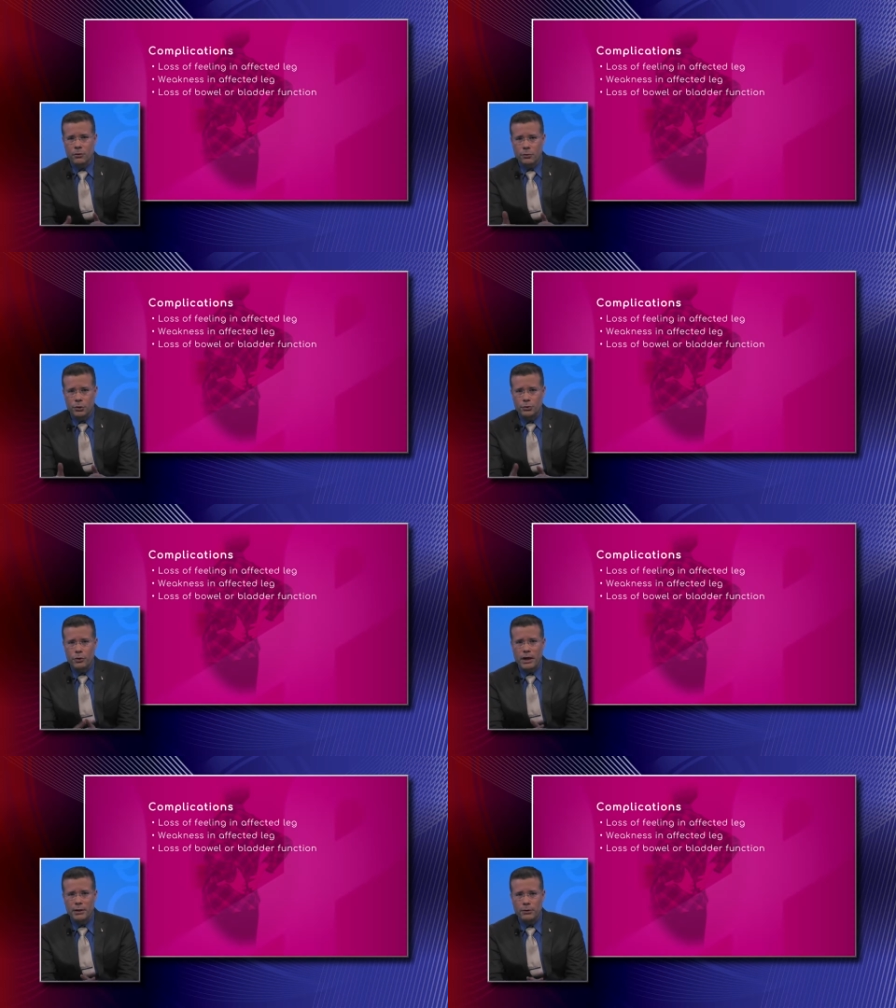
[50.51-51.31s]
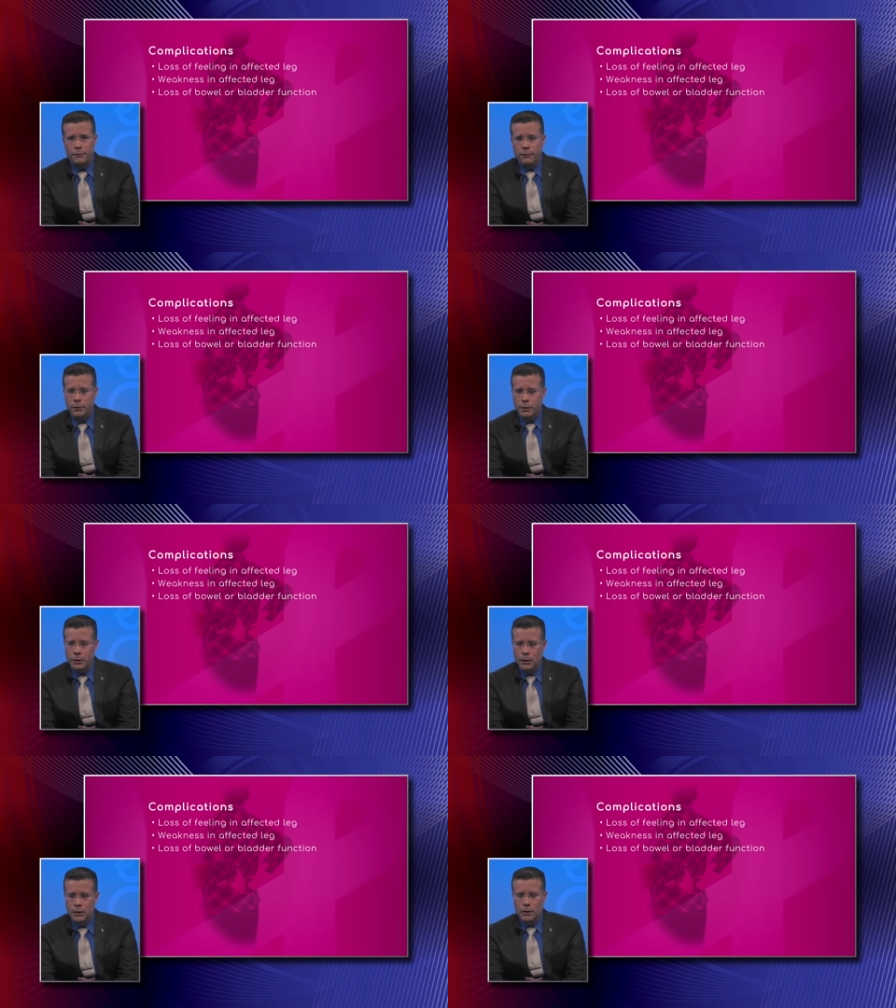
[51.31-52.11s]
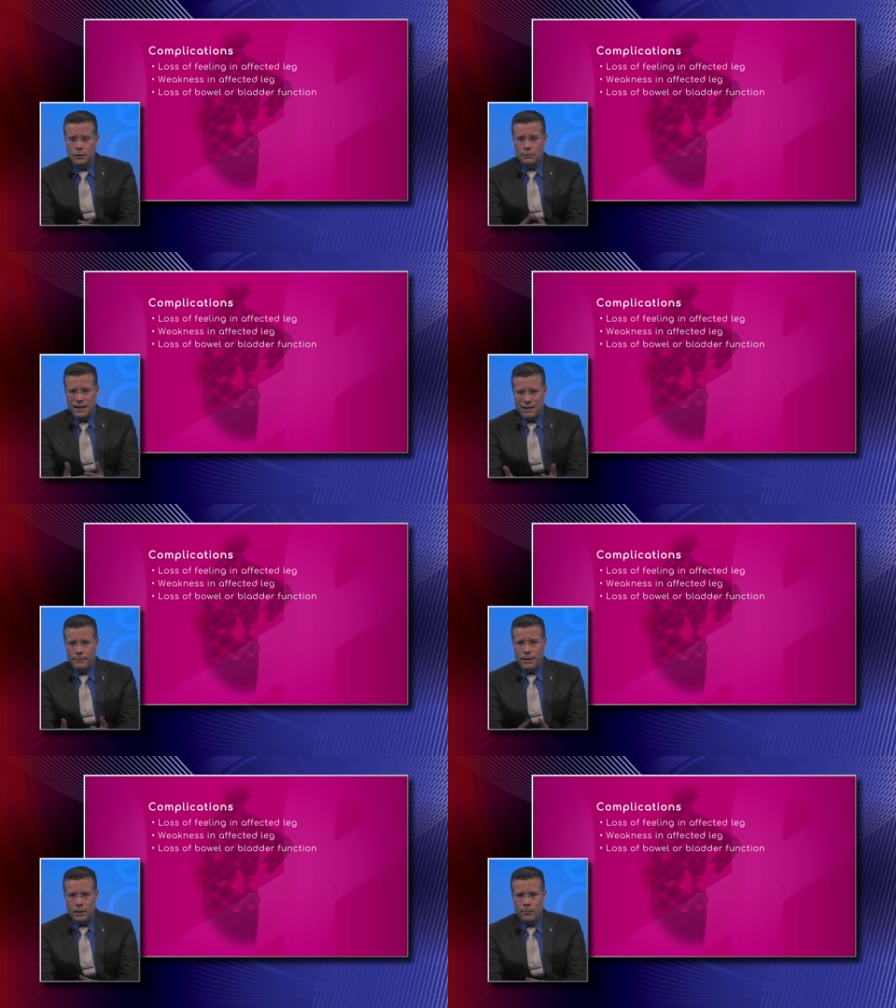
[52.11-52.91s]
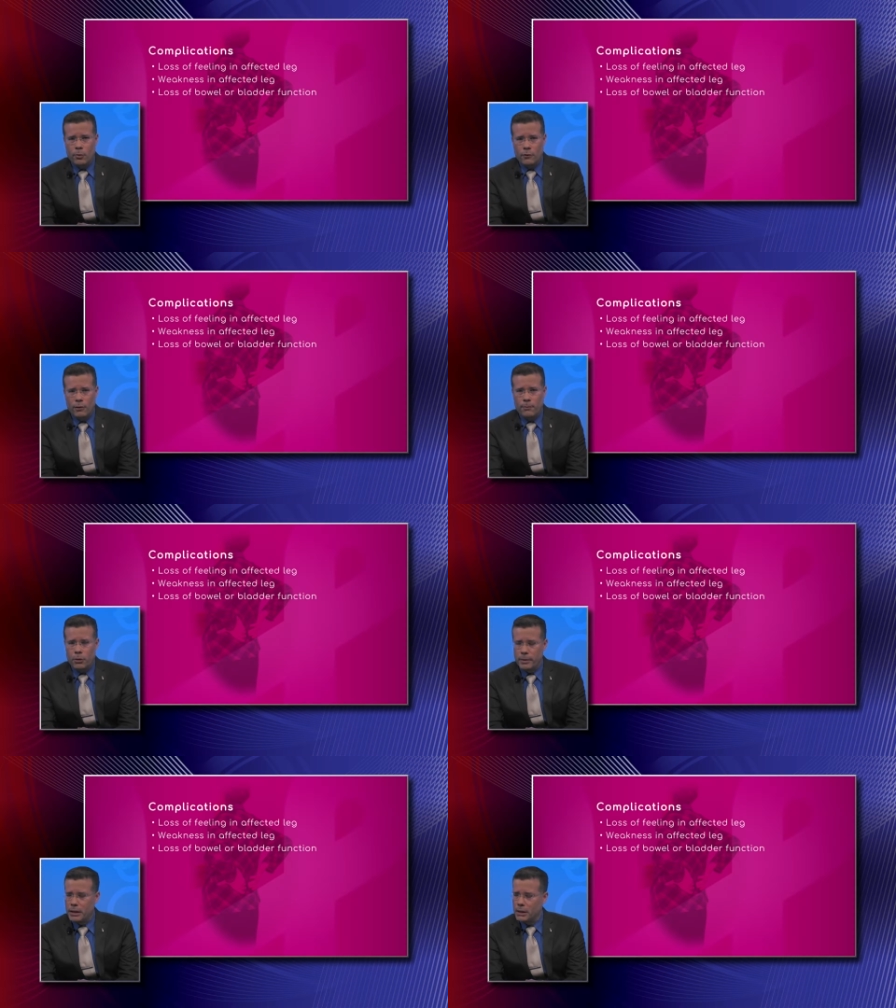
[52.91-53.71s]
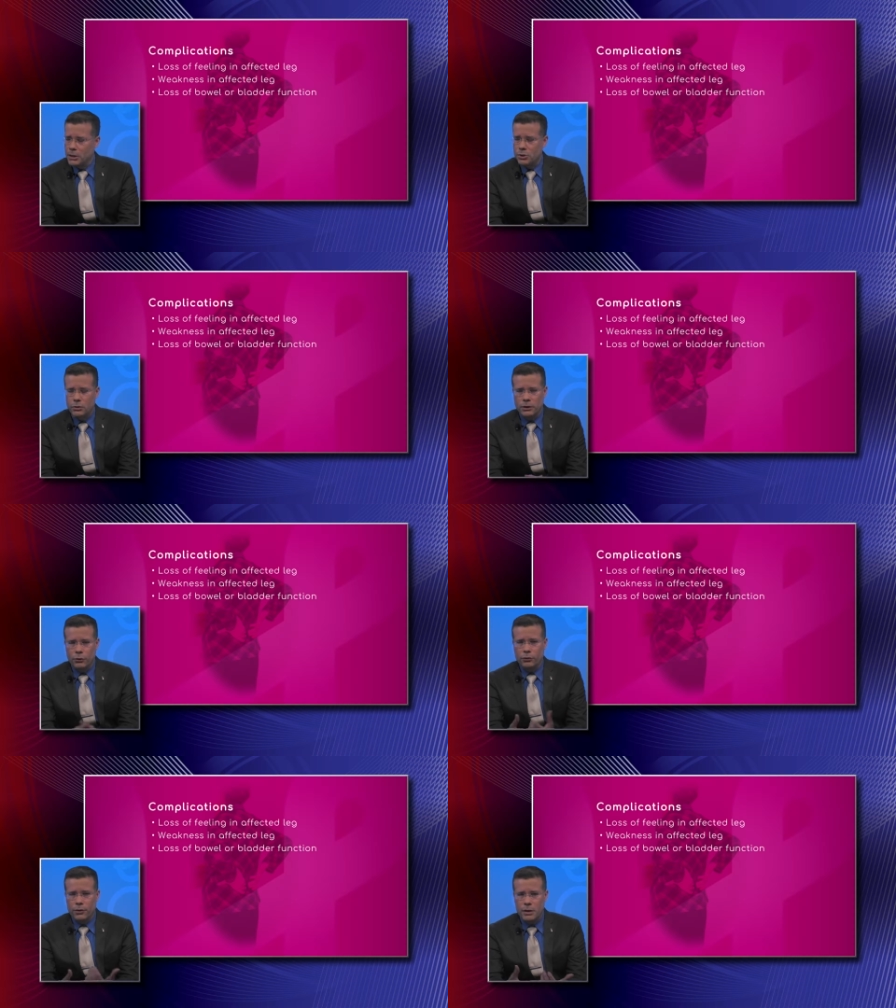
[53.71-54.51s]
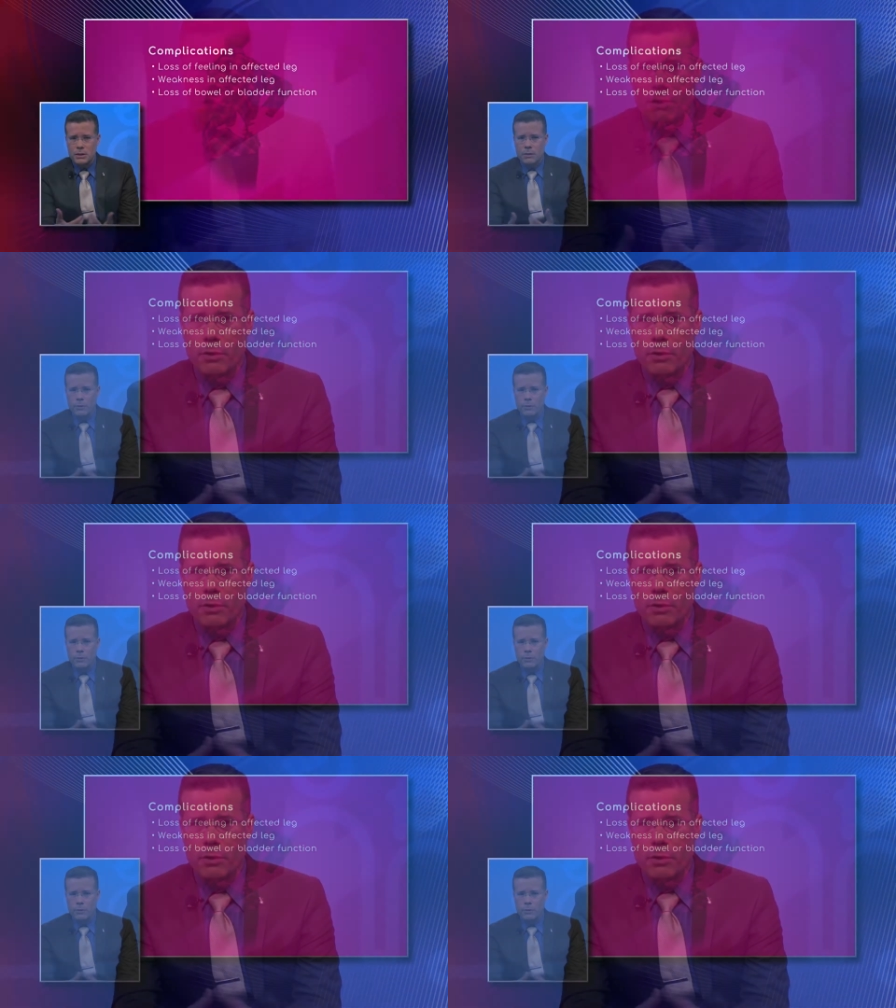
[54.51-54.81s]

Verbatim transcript: So you're dragging your foot, that can become more of a permanent issue. And those are things that